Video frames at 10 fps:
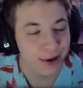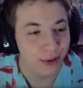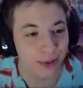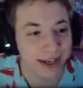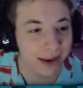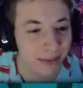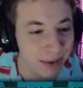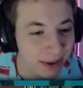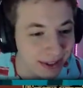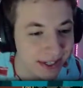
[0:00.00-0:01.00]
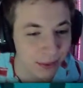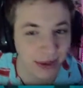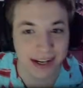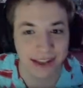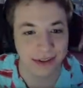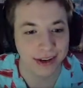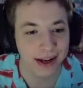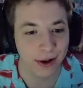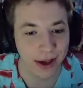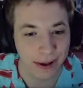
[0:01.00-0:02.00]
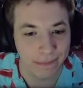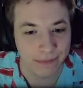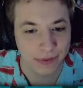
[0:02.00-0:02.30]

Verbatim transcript: We can build it. We can either get, okay,